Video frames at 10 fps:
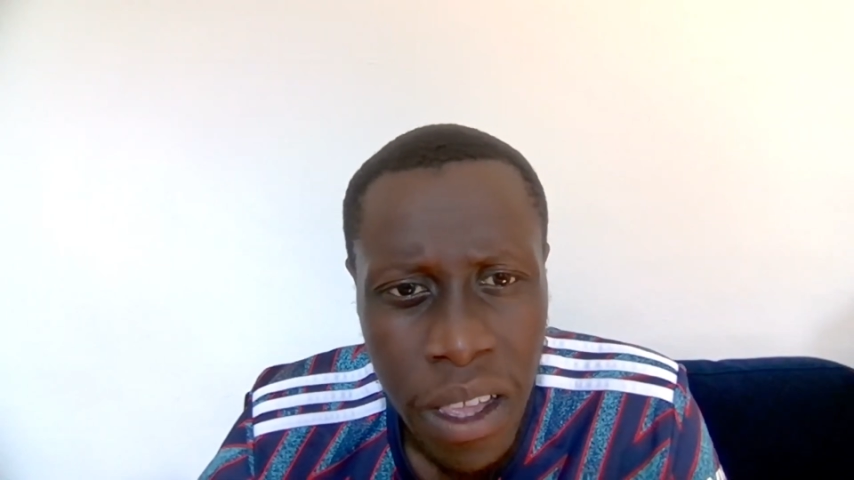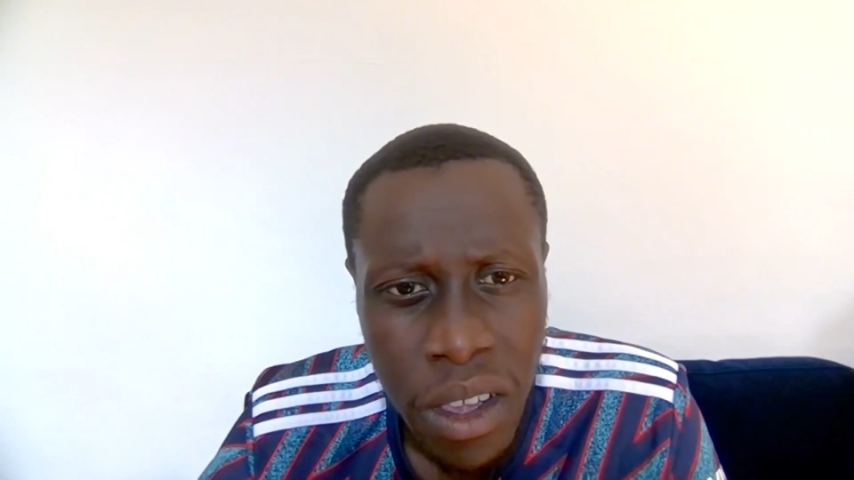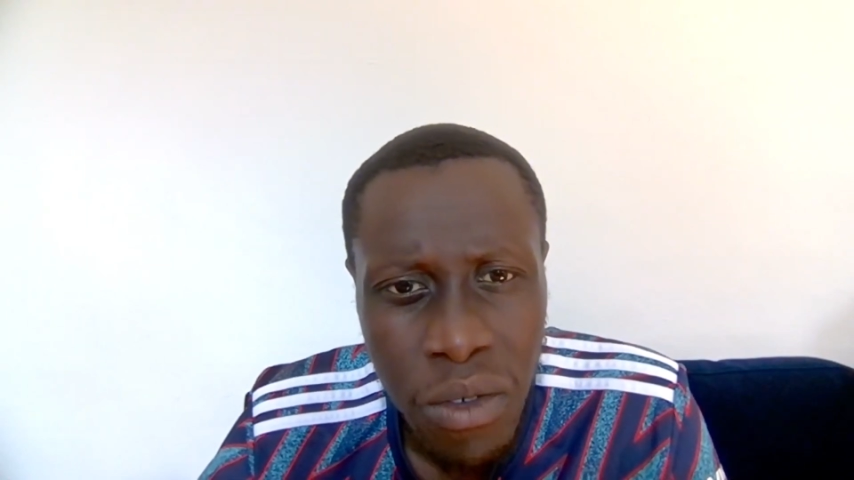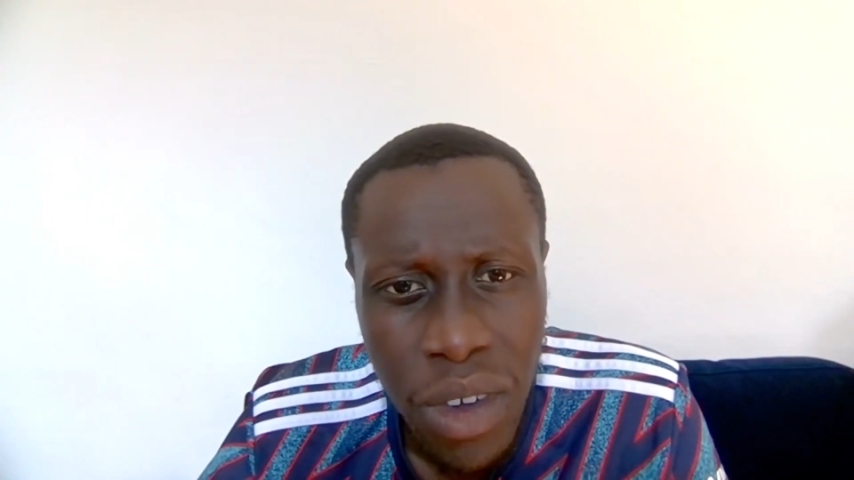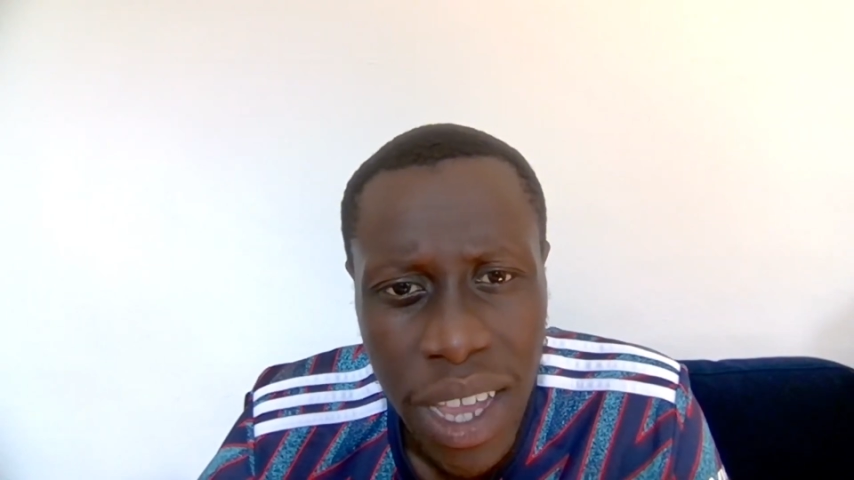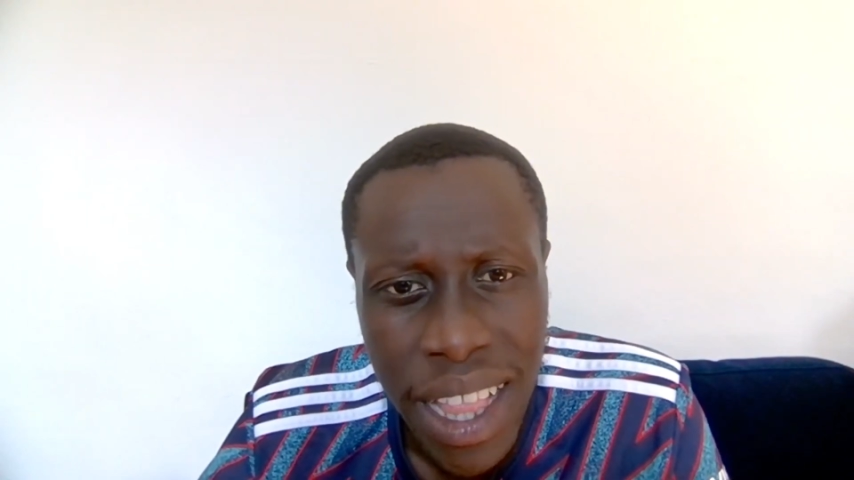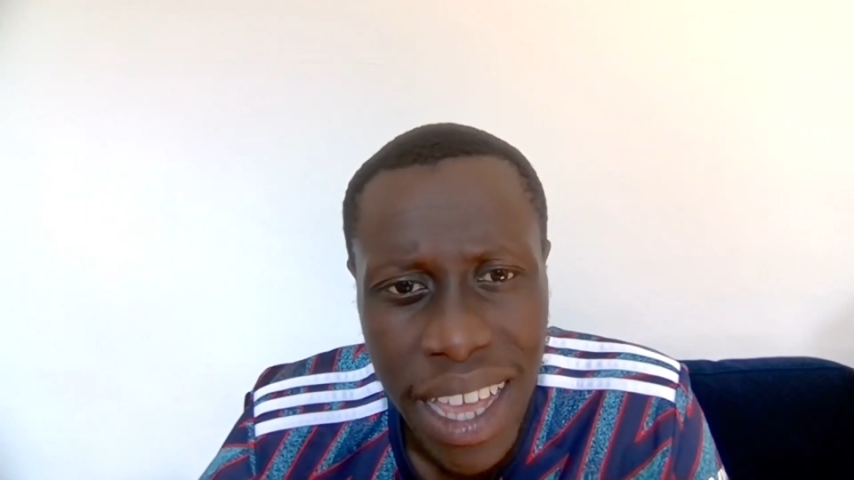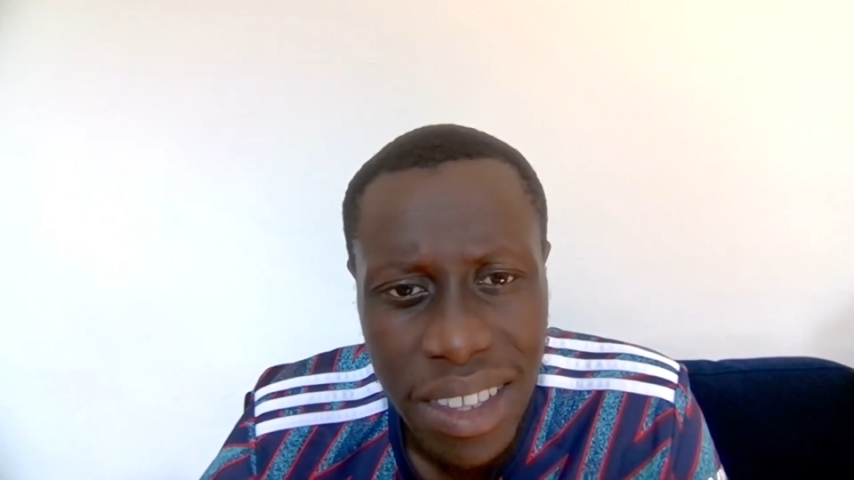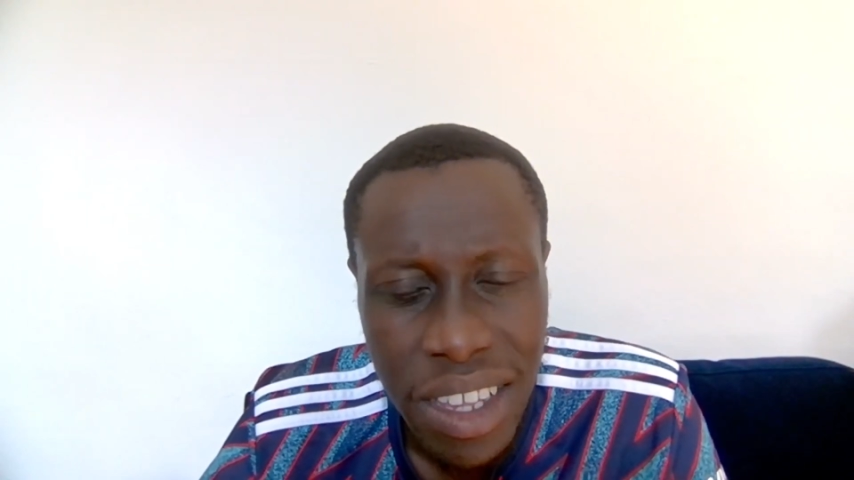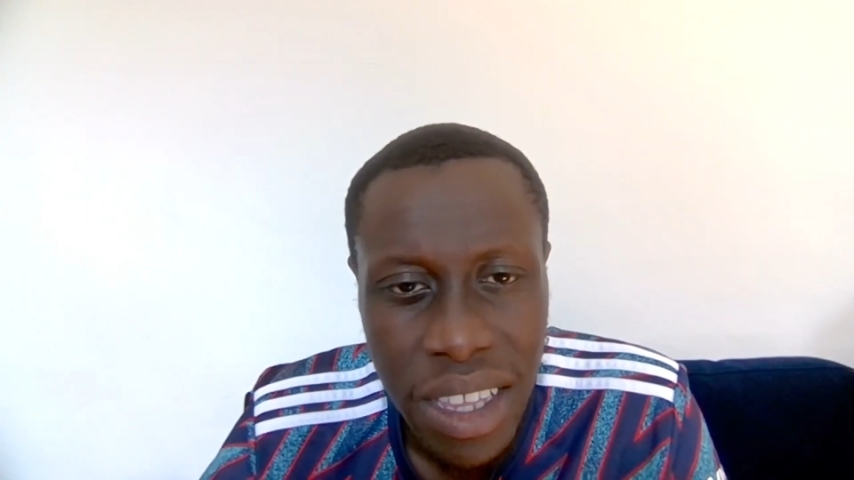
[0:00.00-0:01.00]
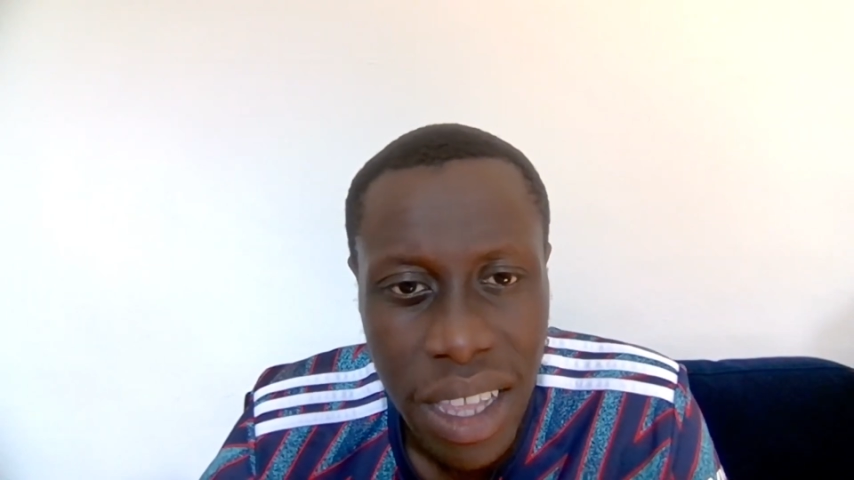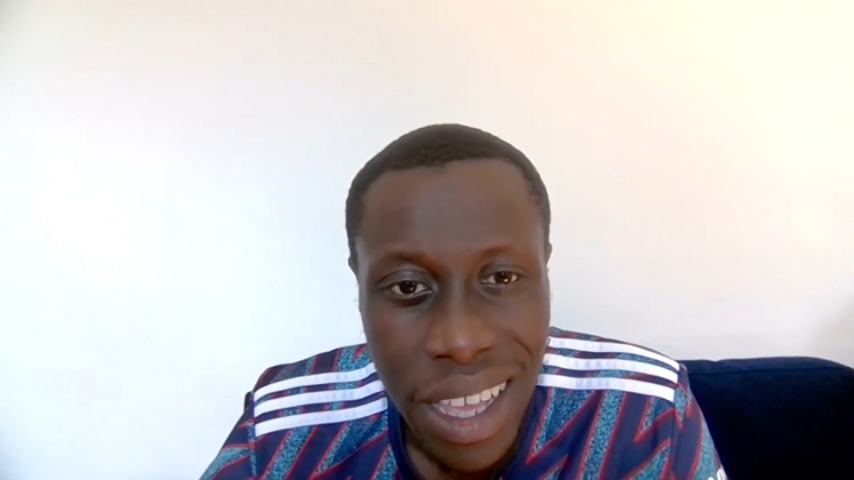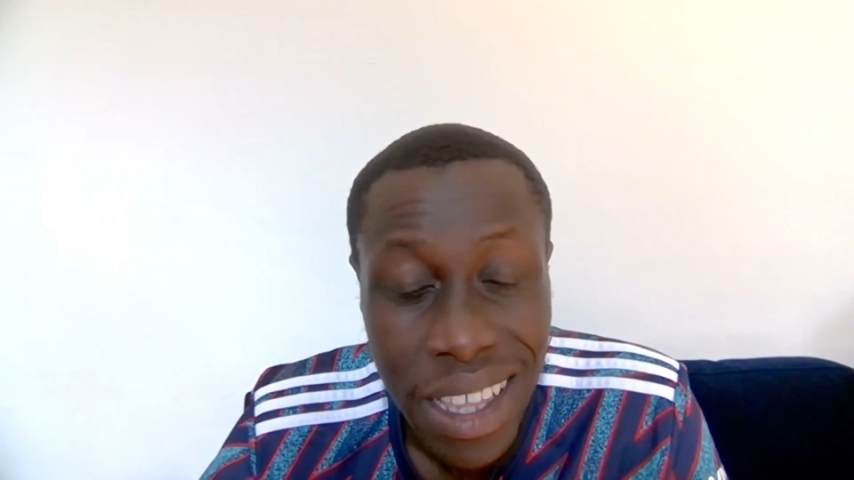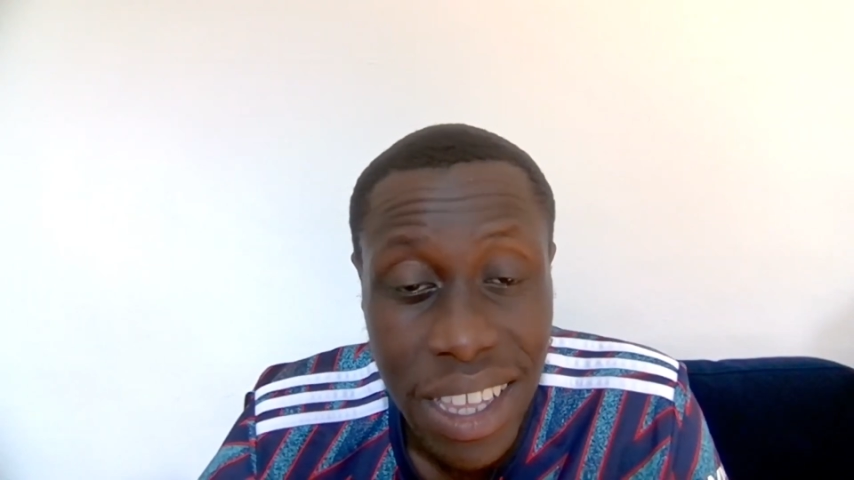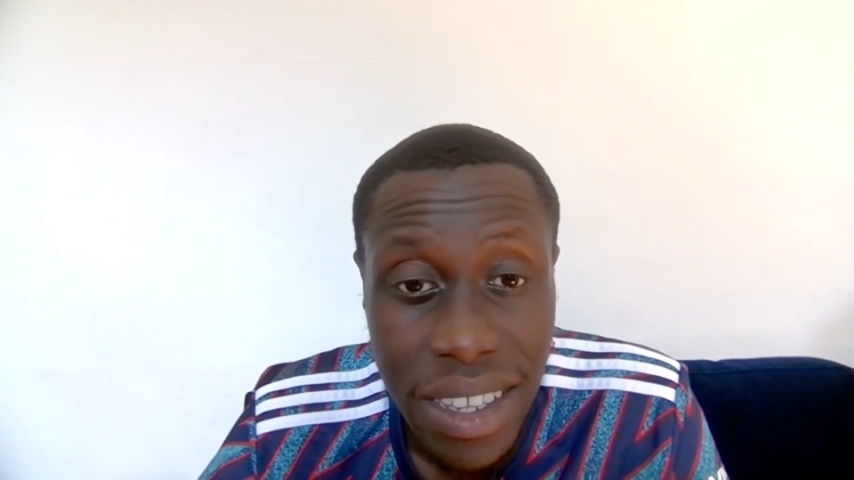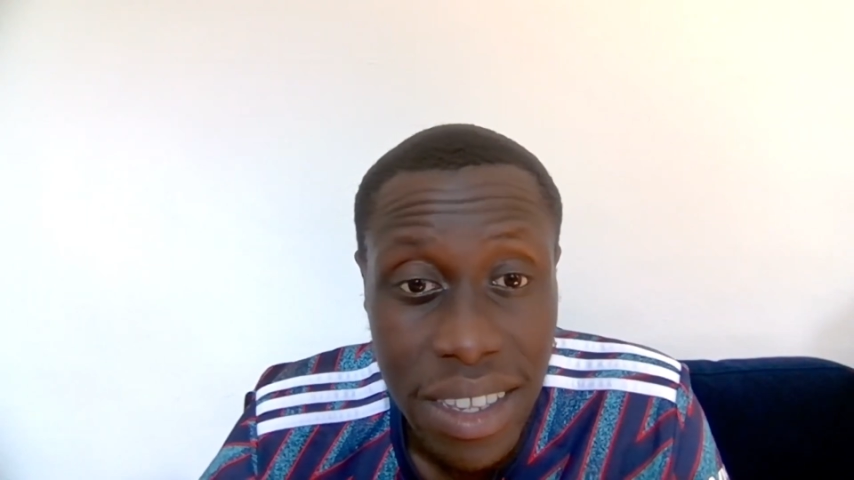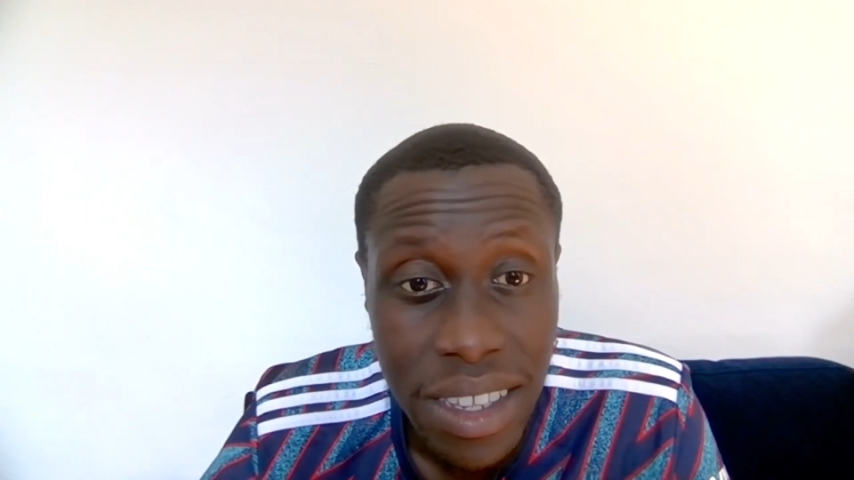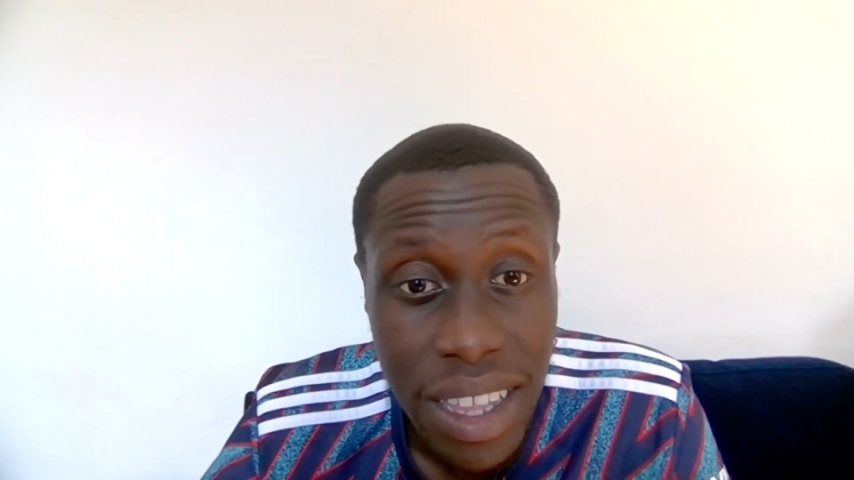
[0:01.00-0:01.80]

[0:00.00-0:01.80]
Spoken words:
realizing this is the